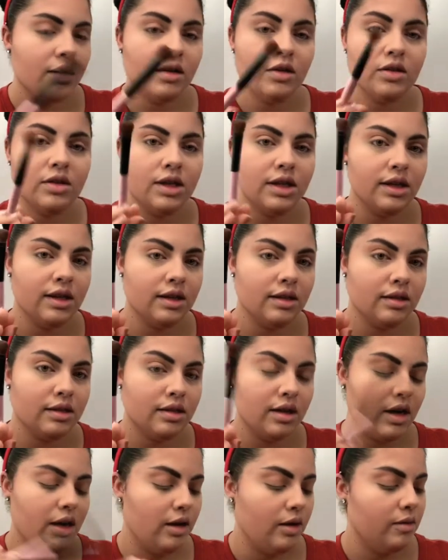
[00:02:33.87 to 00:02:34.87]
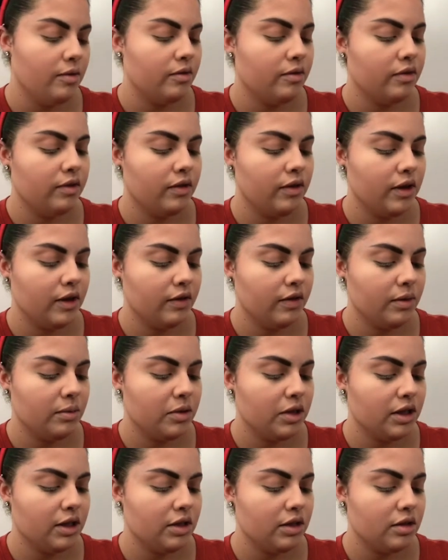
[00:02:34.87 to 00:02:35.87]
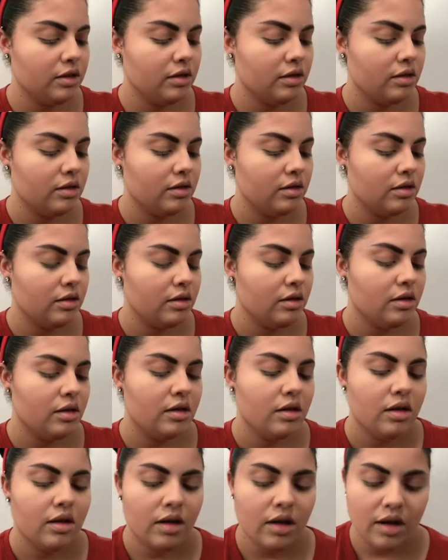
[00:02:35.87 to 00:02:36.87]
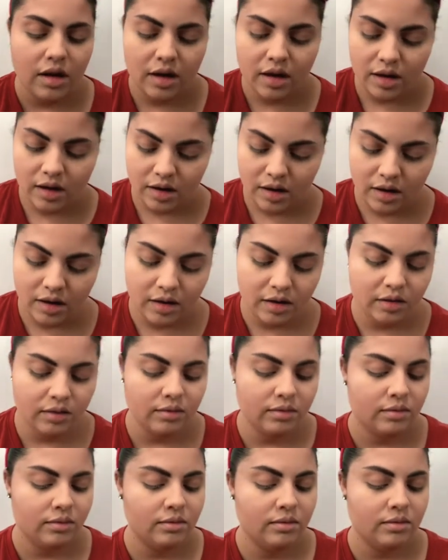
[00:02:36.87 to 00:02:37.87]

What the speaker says: using the same fluffy brush, and